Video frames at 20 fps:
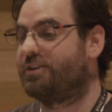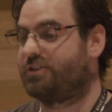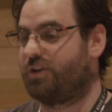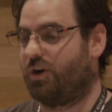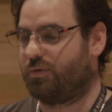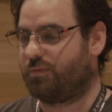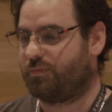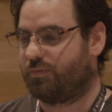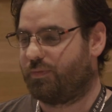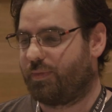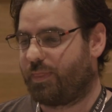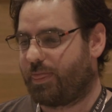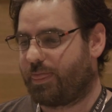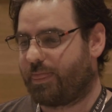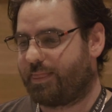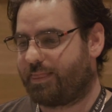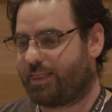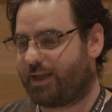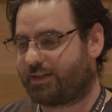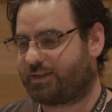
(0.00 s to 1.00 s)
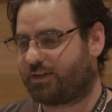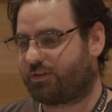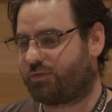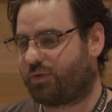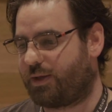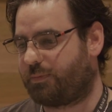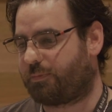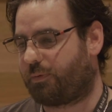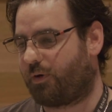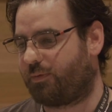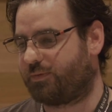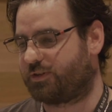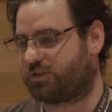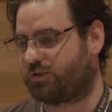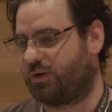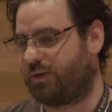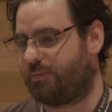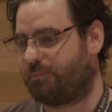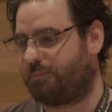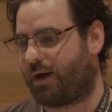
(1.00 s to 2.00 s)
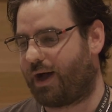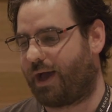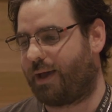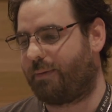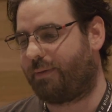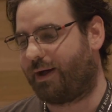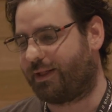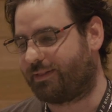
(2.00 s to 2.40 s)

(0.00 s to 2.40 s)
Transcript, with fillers: So that's a great promise to live by,